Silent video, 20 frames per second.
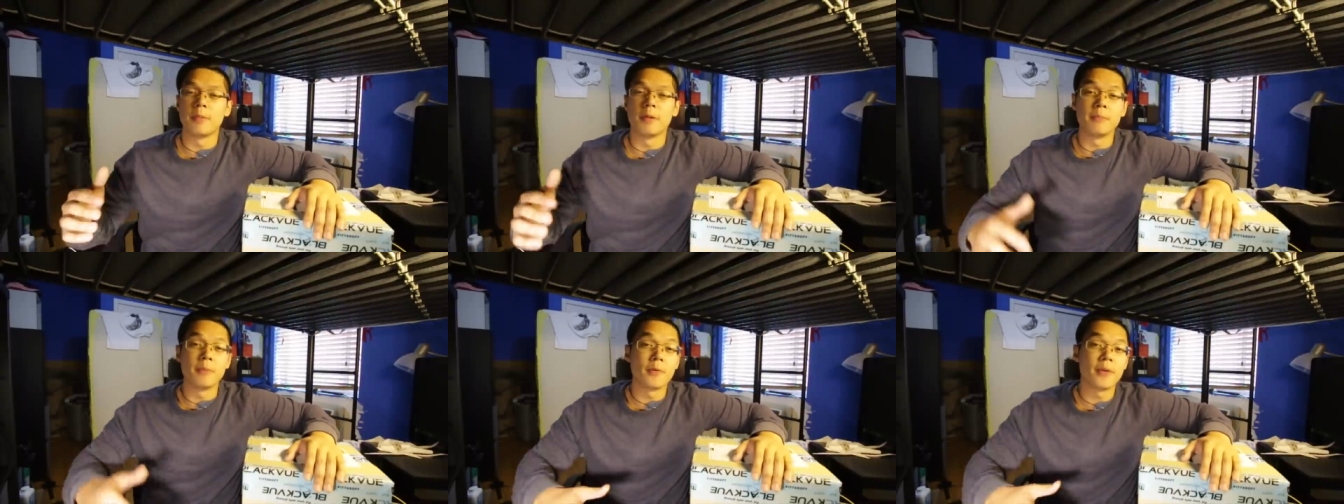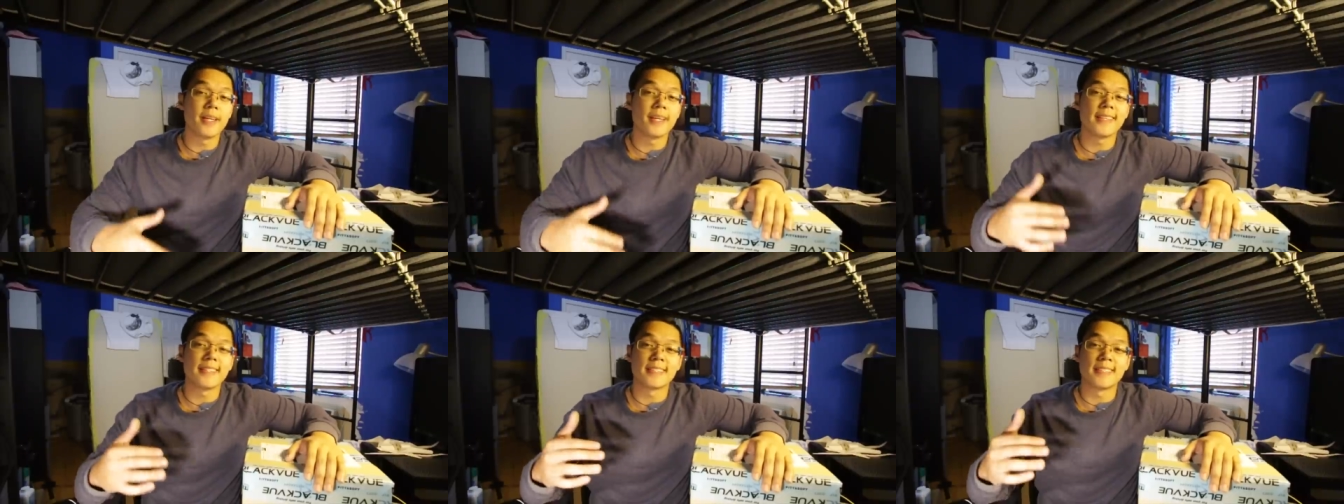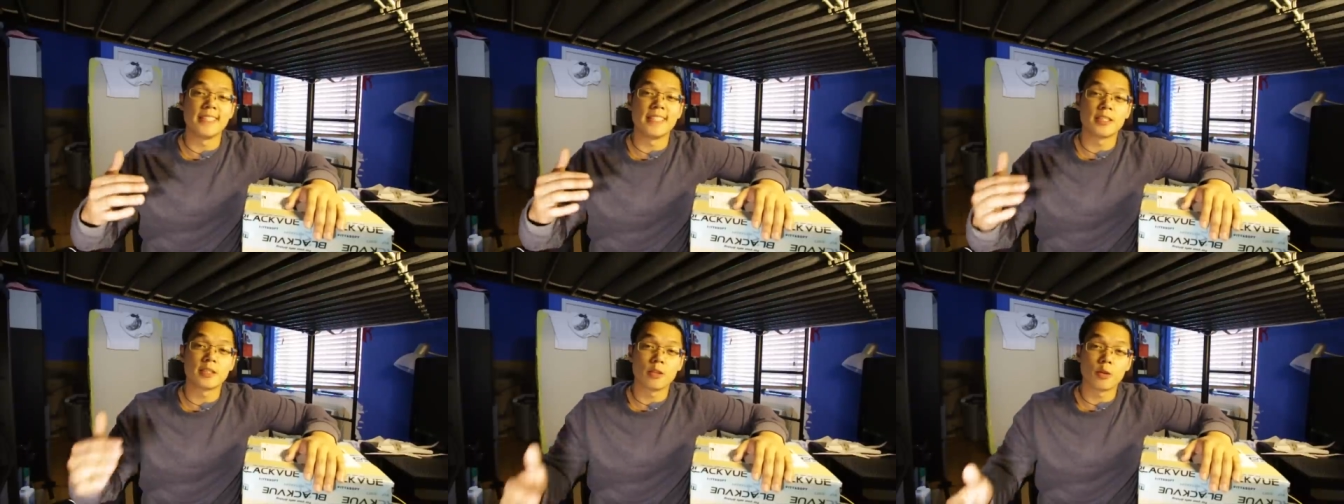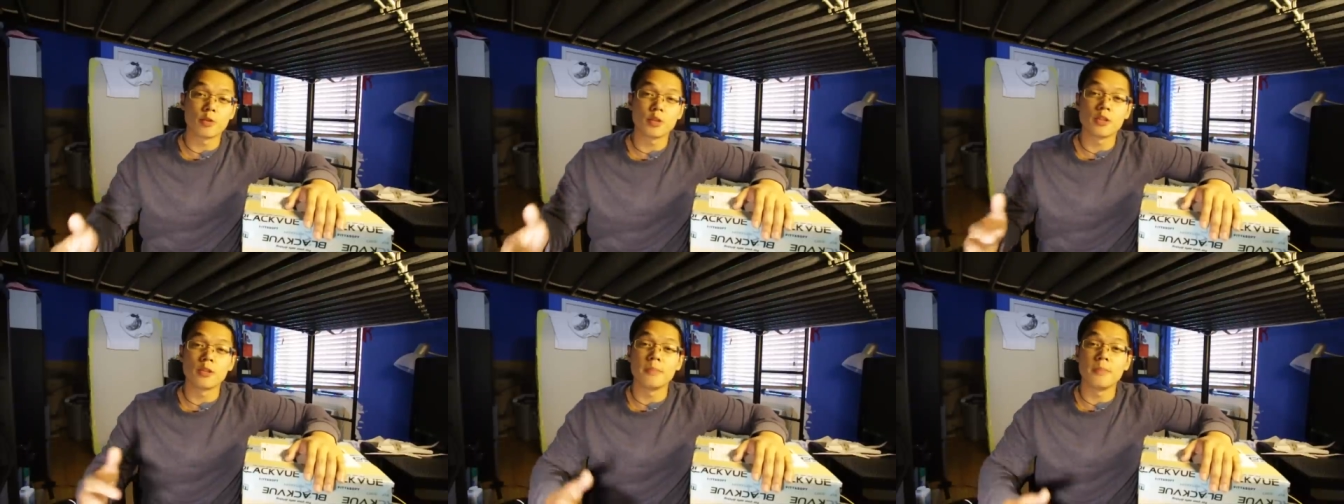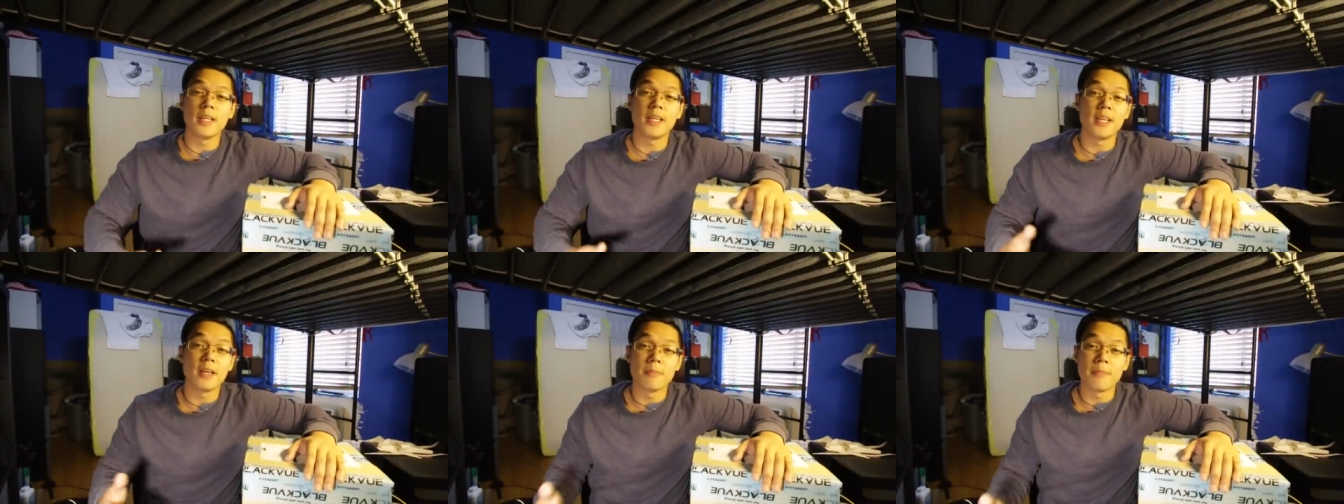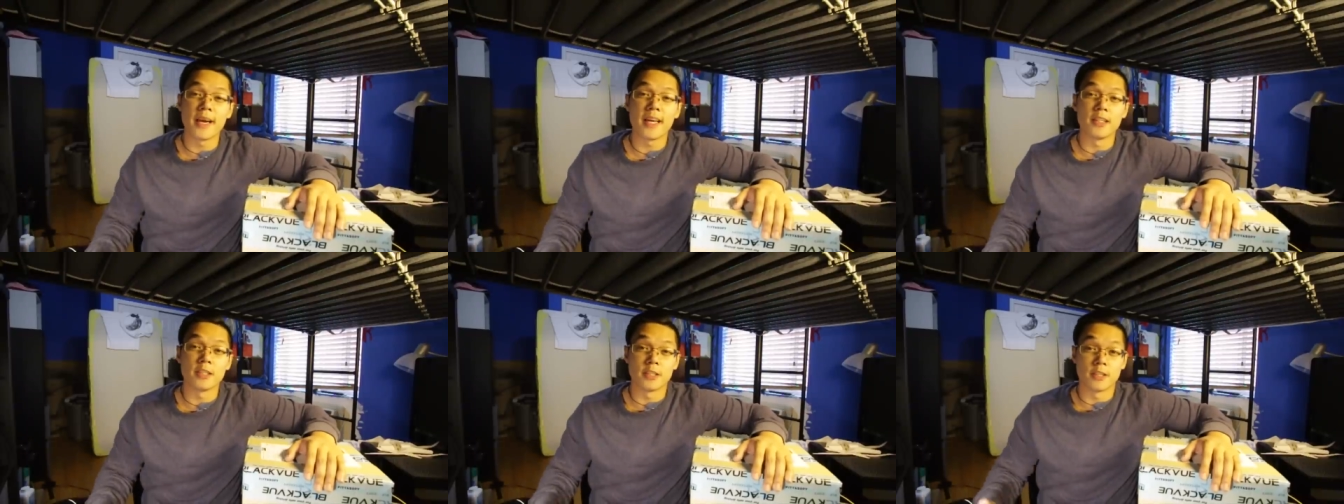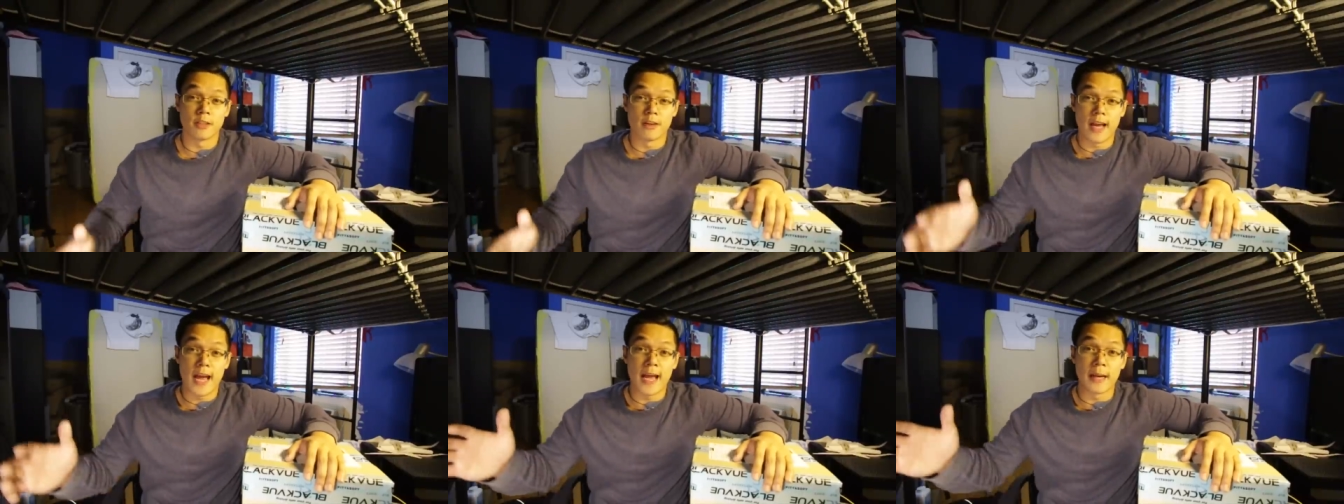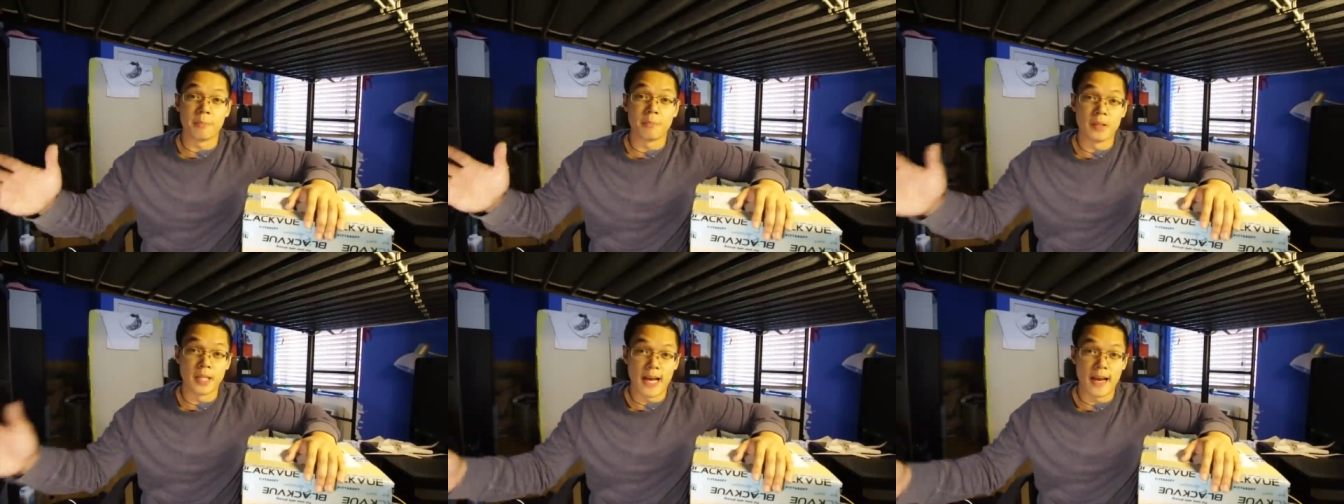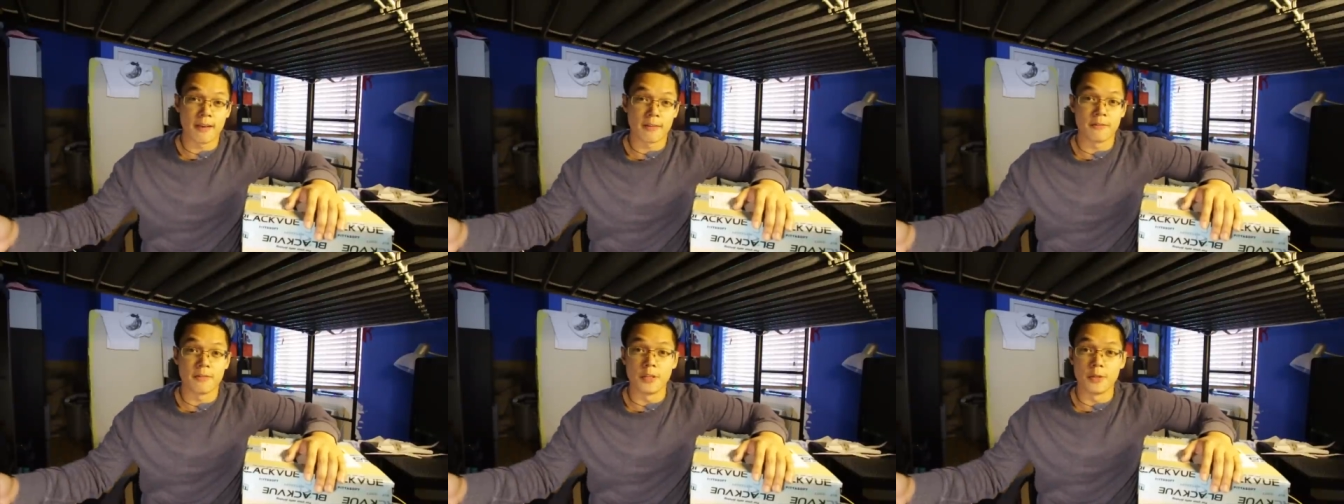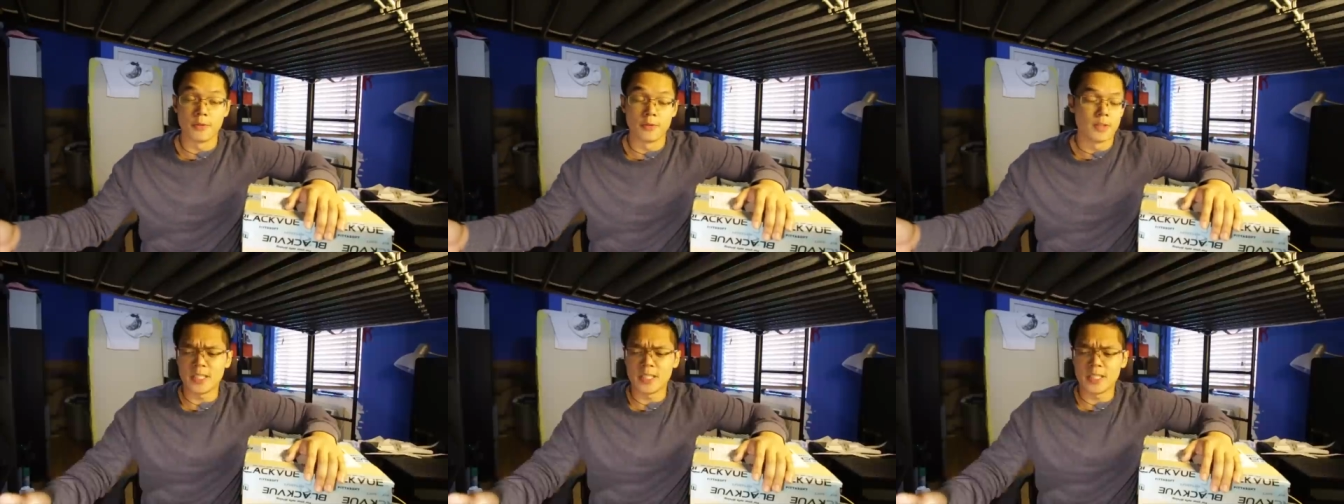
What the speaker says: but Maria is the social media manager at Blackvue.